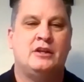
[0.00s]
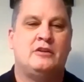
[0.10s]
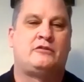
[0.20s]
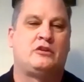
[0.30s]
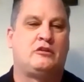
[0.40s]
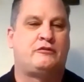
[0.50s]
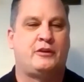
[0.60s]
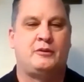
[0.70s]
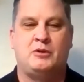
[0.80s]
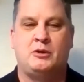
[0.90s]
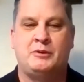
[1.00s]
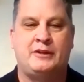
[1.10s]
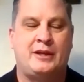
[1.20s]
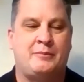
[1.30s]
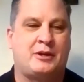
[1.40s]
So from the moment
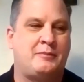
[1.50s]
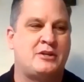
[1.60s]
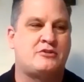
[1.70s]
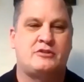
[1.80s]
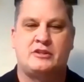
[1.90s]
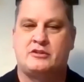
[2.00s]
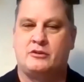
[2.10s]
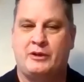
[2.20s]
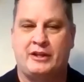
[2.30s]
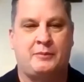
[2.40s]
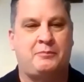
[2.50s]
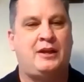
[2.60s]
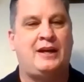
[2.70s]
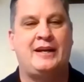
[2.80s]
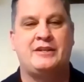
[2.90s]
they become interested to when they
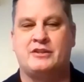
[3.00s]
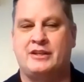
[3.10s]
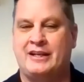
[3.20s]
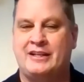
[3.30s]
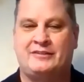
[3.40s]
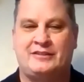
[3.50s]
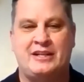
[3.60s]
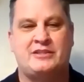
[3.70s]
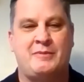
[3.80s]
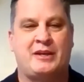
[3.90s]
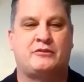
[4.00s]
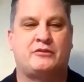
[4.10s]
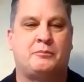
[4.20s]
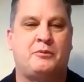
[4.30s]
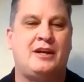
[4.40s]
apply to any stage to make it through
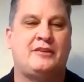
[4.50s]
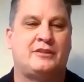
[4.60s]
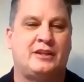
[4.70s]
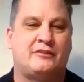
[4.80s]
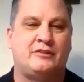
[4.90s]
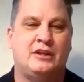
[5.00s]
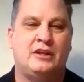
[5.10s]
the process,